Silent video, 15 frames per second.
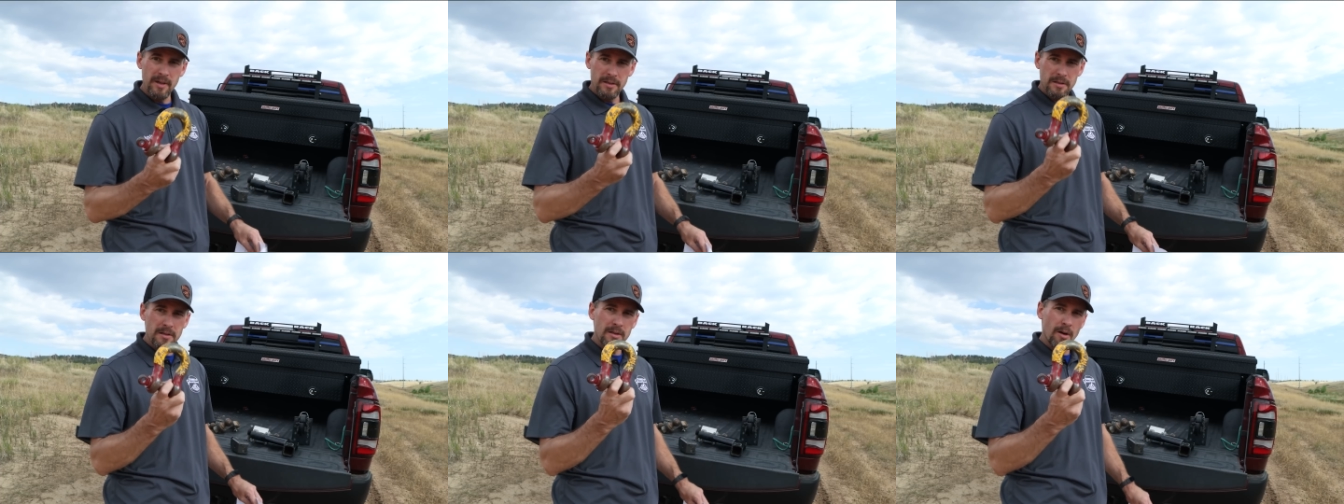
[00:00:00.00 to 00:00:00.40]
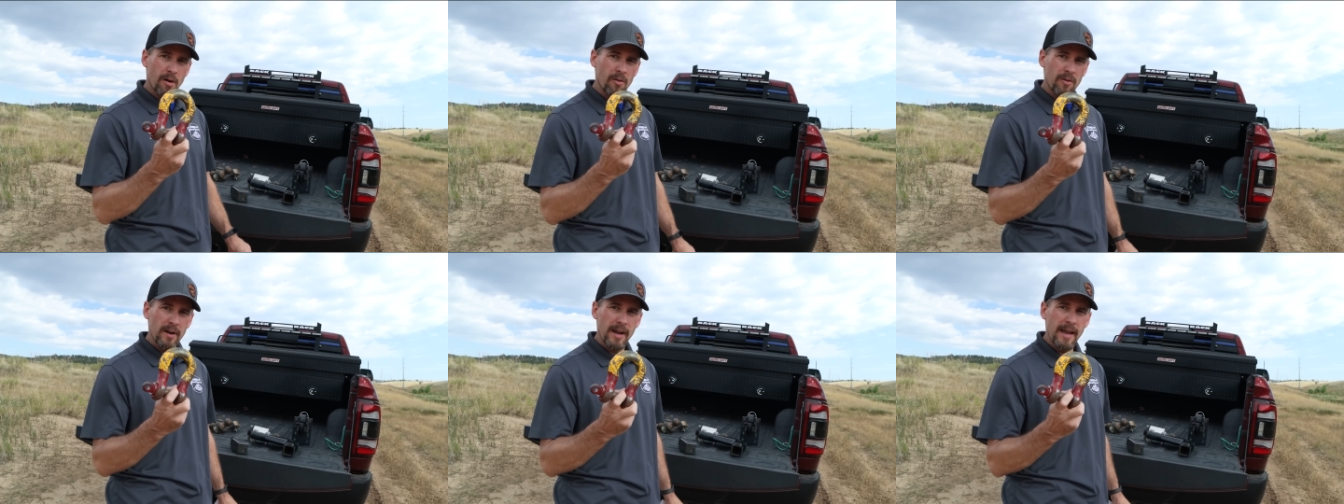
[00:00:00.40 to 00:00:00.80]
This is
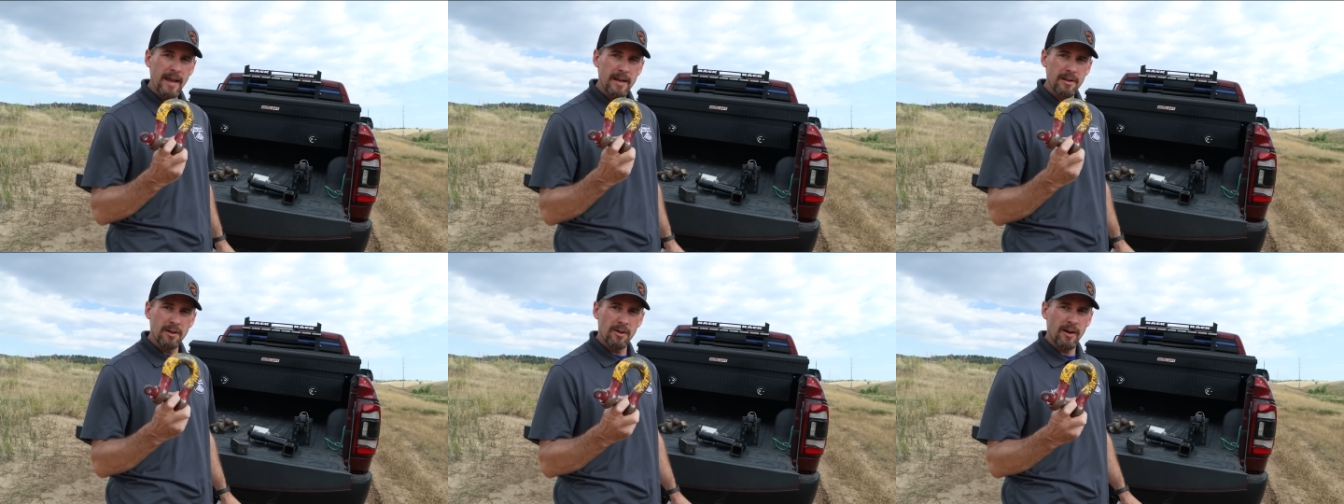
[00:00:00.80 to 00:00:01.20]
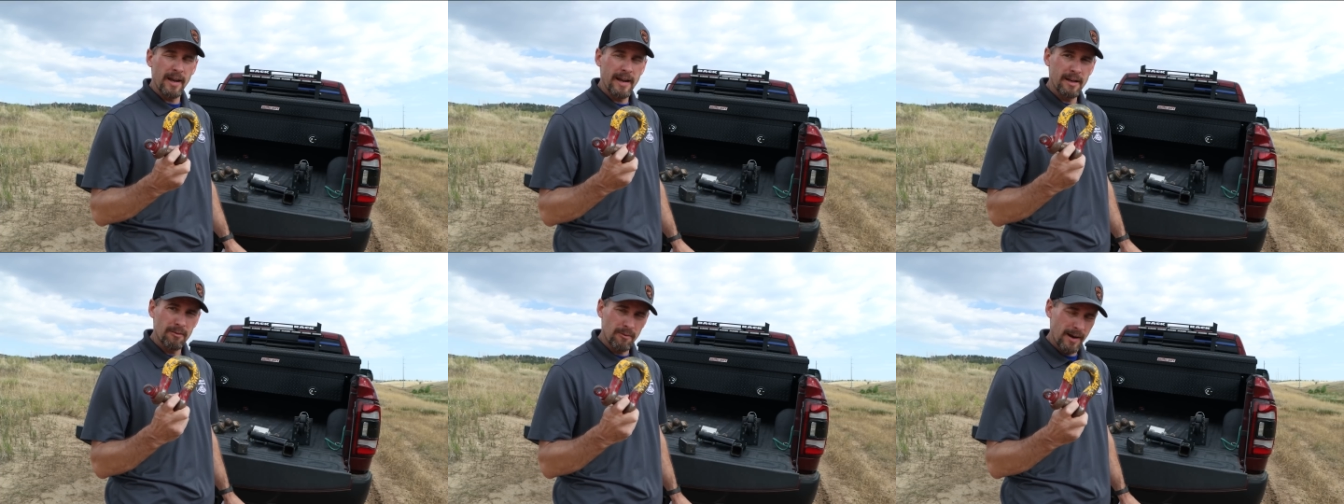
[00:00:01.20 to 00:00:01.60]
overhead
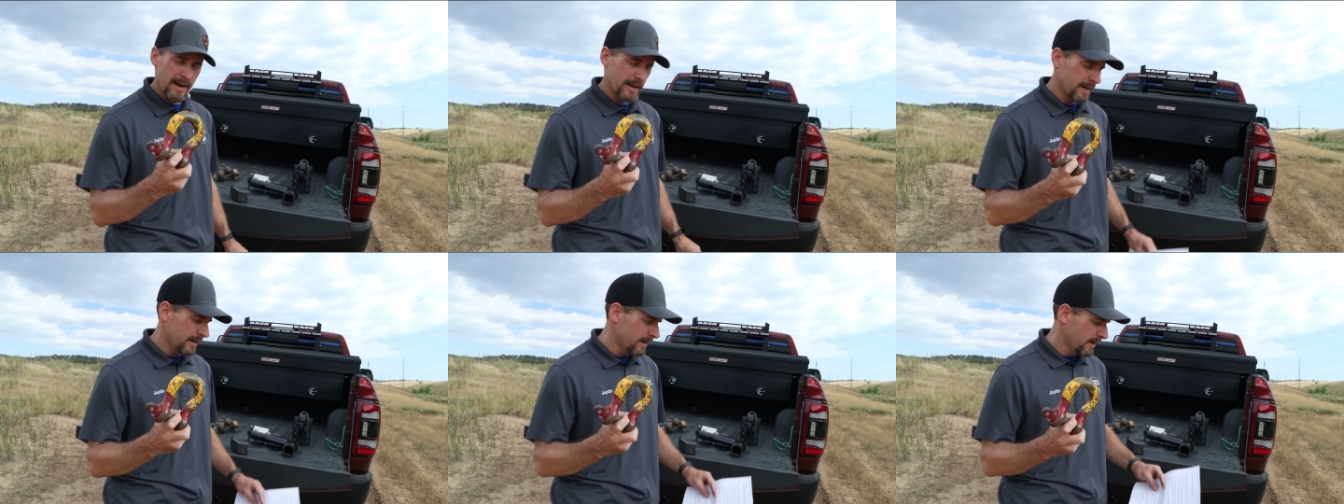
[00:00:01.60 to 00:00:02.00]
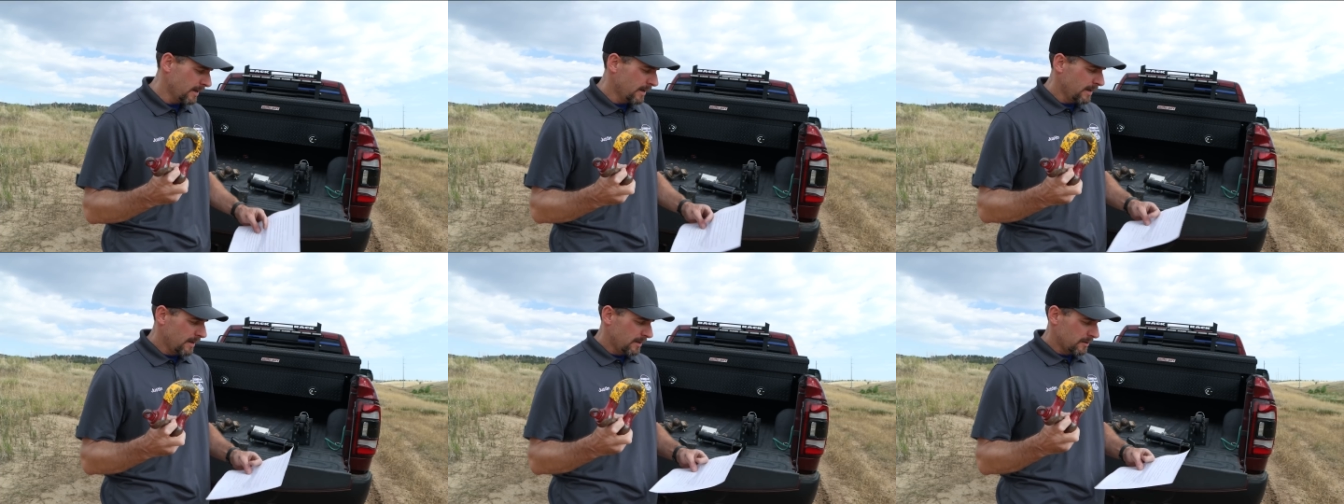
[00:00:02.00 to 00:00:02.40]
crane rated,
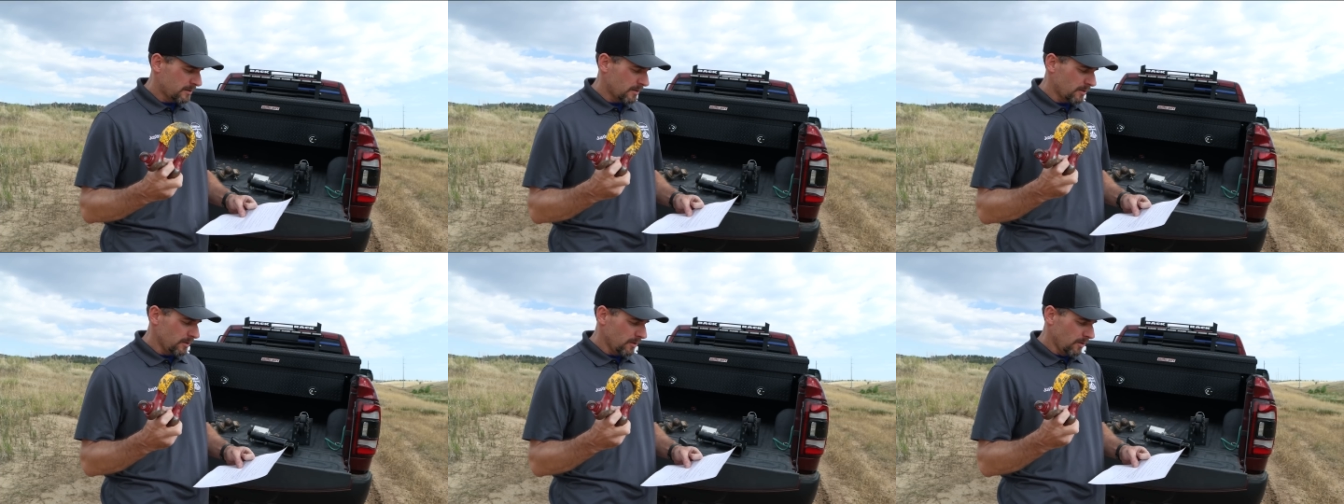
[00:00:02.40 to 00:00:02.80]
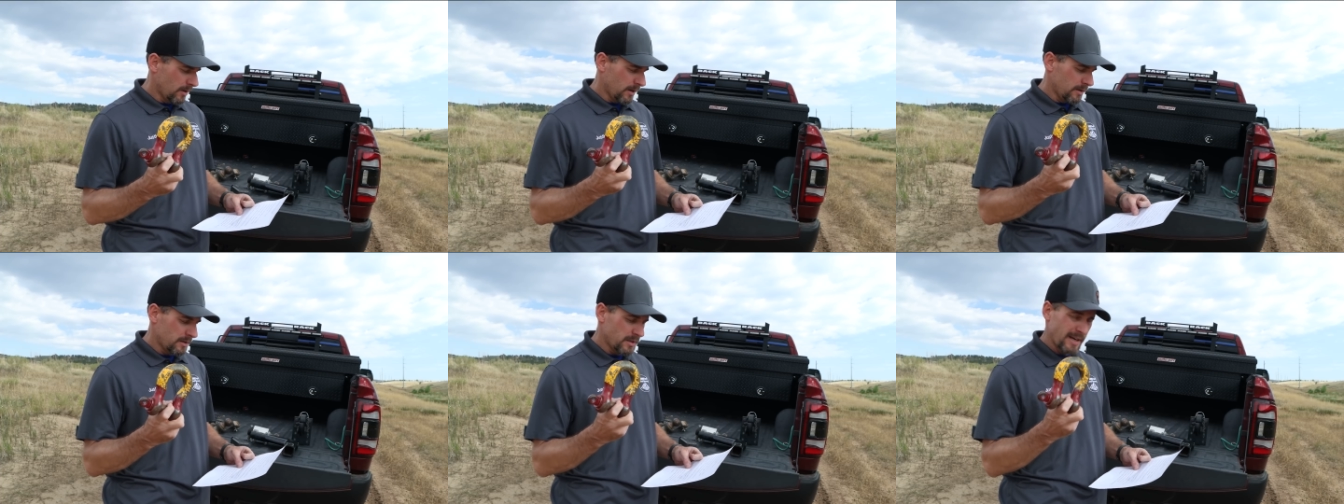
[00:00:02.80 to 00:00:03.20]
so you
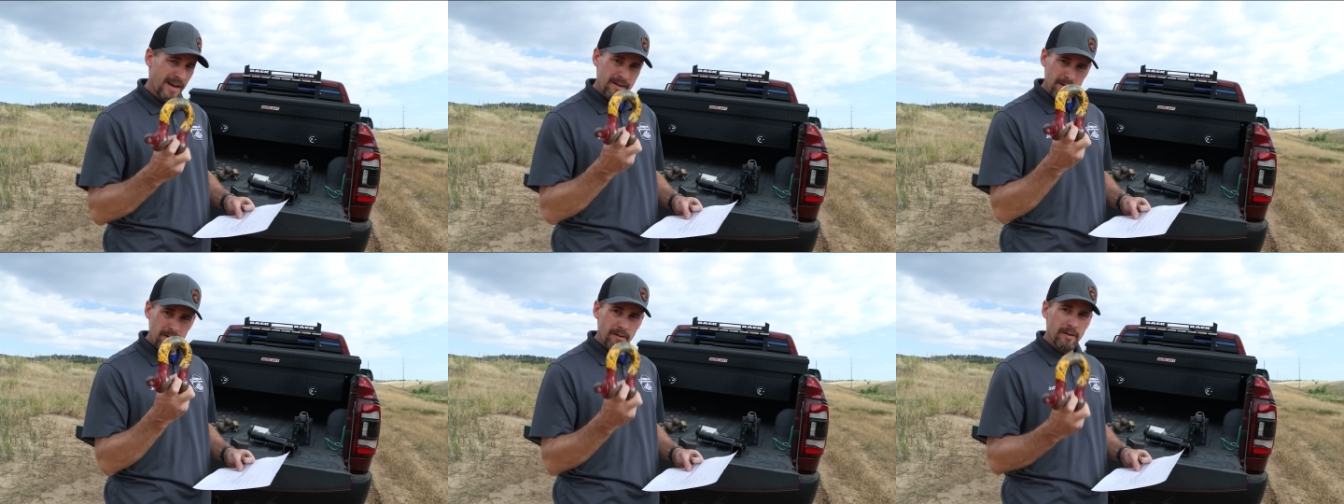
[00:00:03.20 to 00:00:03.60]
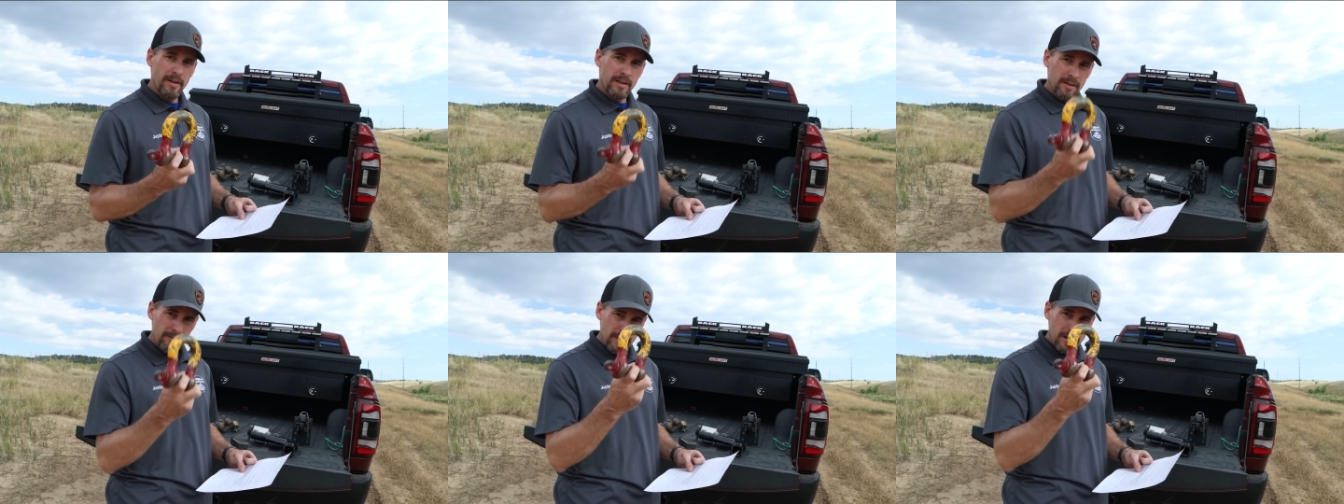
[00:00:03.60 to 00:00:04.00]
can stand
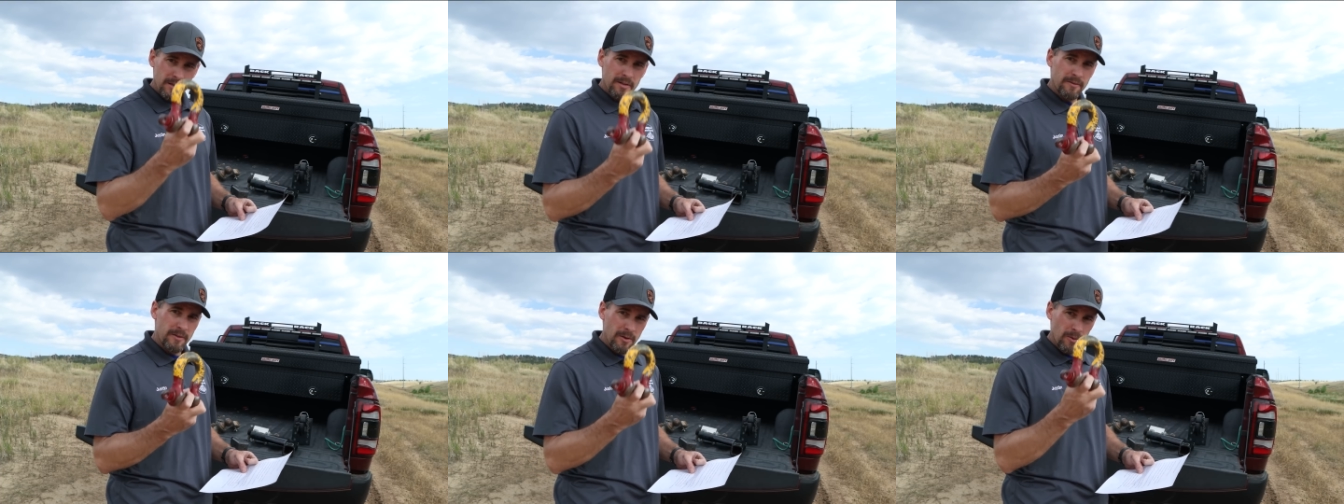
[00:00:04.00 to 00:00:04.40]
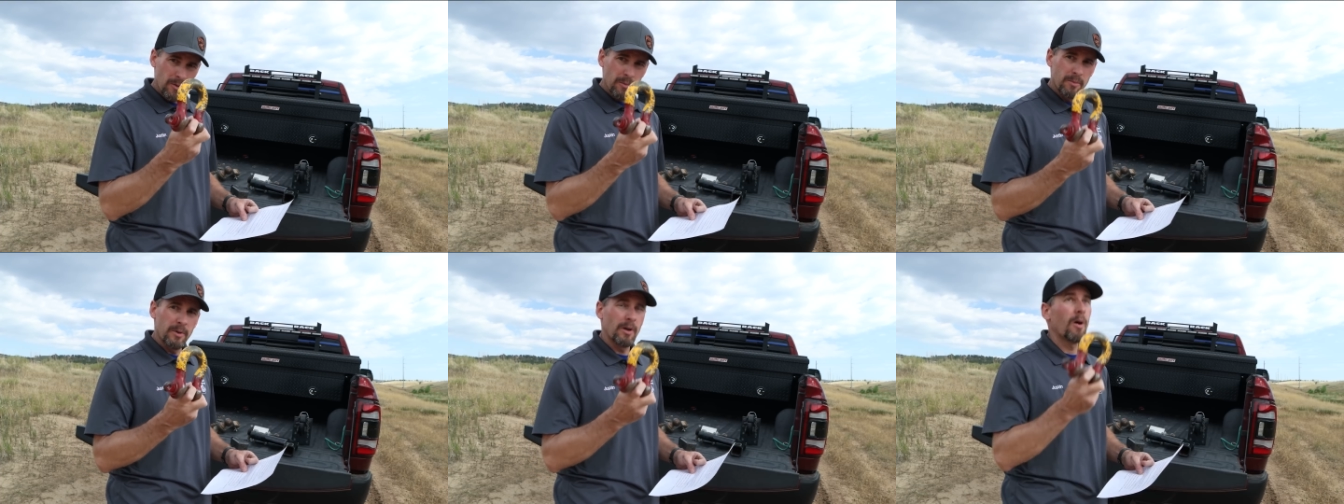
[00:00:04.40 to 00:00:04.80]
underneath of this if you
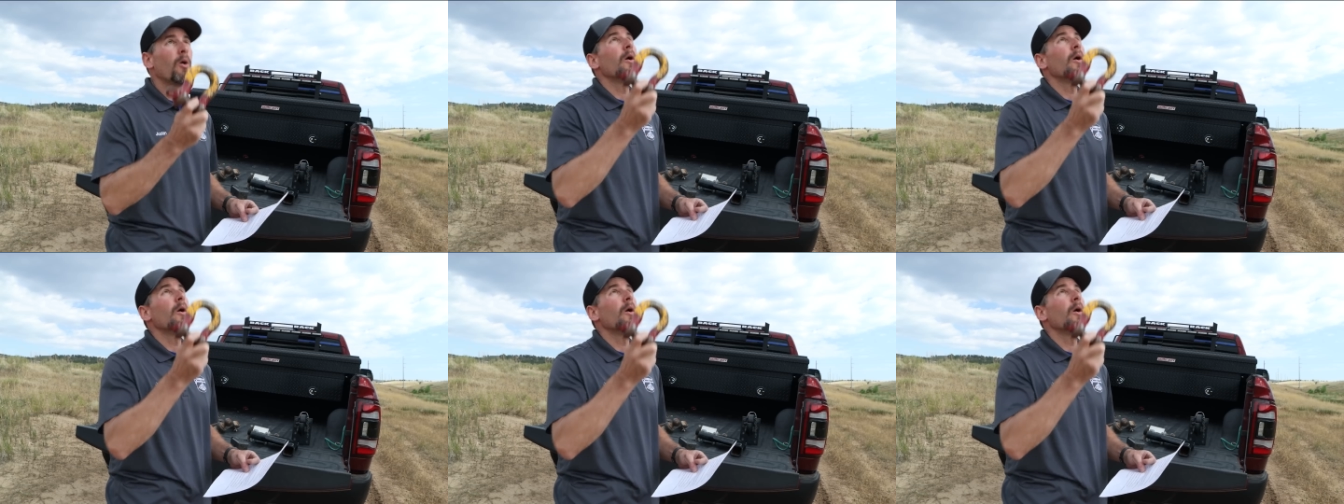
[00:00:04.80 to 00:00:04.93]
were, you know,